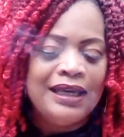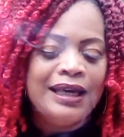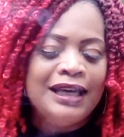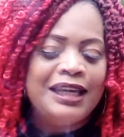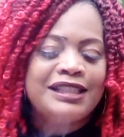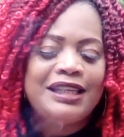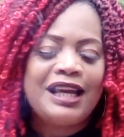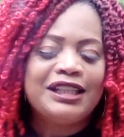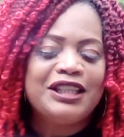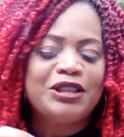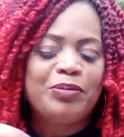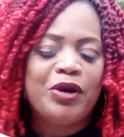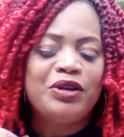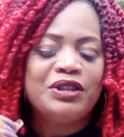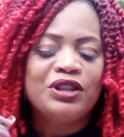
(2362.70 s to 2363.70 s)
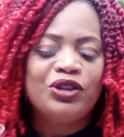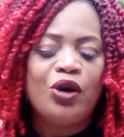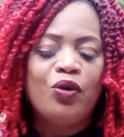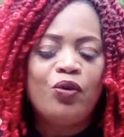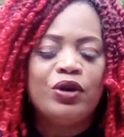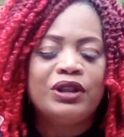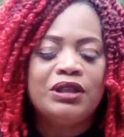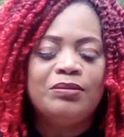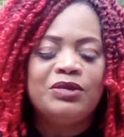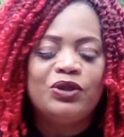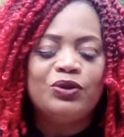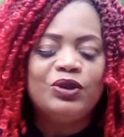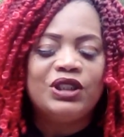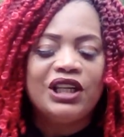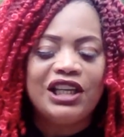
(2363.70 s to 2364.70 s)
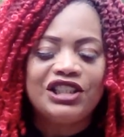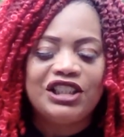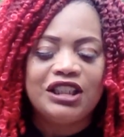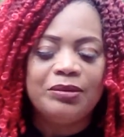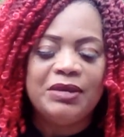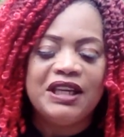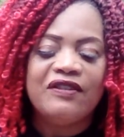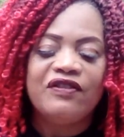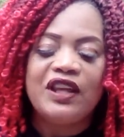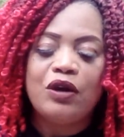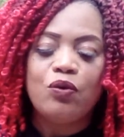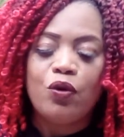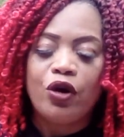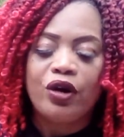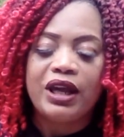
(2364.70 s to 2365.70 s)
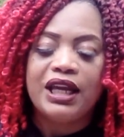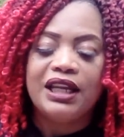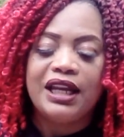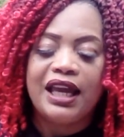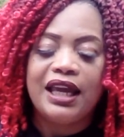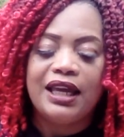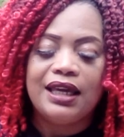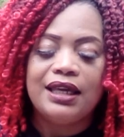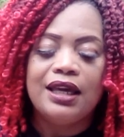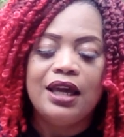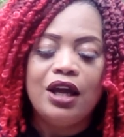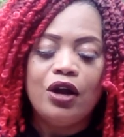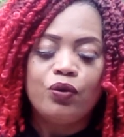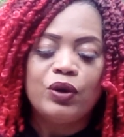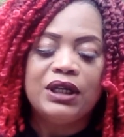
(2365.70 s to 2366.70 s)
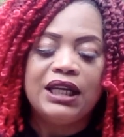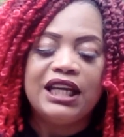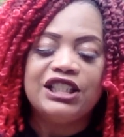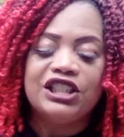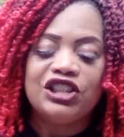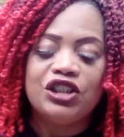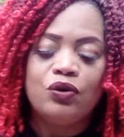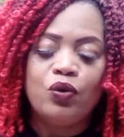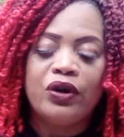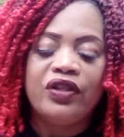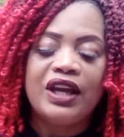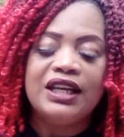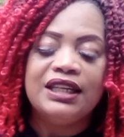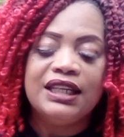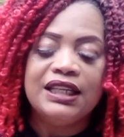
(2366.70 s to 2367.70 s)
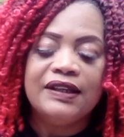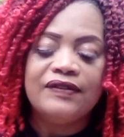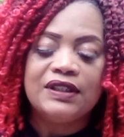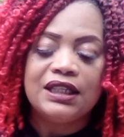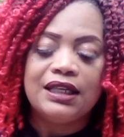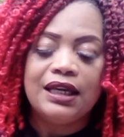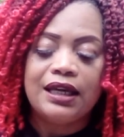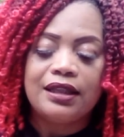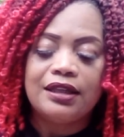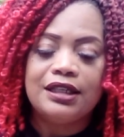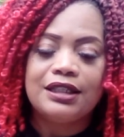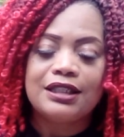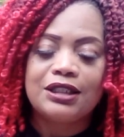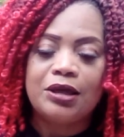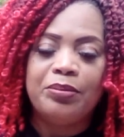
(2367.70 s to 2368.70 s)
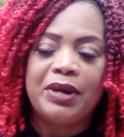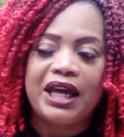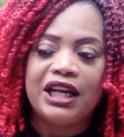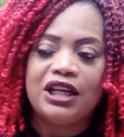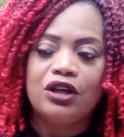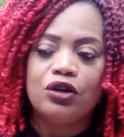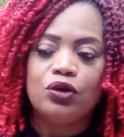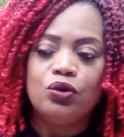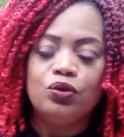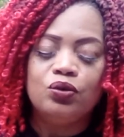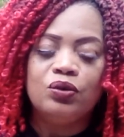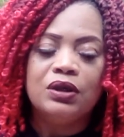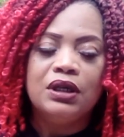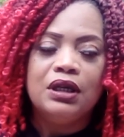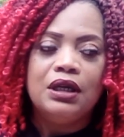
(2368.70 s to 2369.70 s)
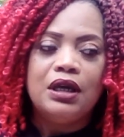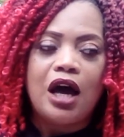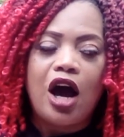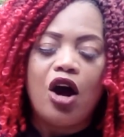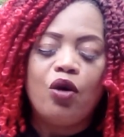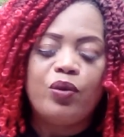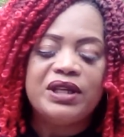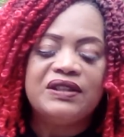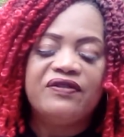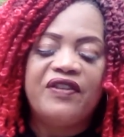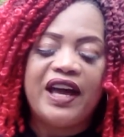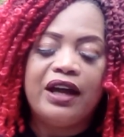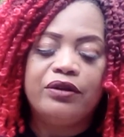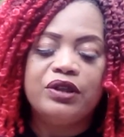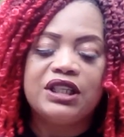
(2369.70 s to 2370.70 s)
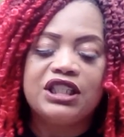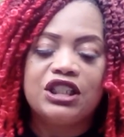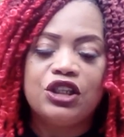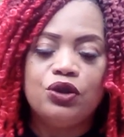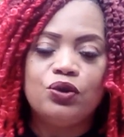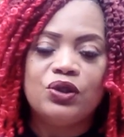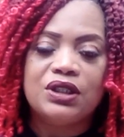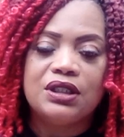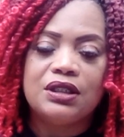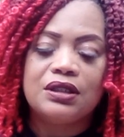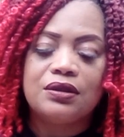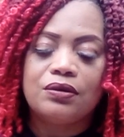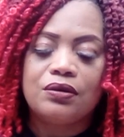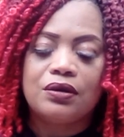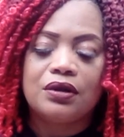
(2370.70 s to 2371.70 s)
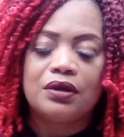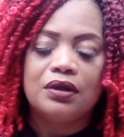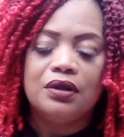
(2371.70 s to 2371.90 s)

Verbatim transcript: It's like this person don't want them to touch them if they were in a relationship where they lived together. This is somebody here who always found excuses or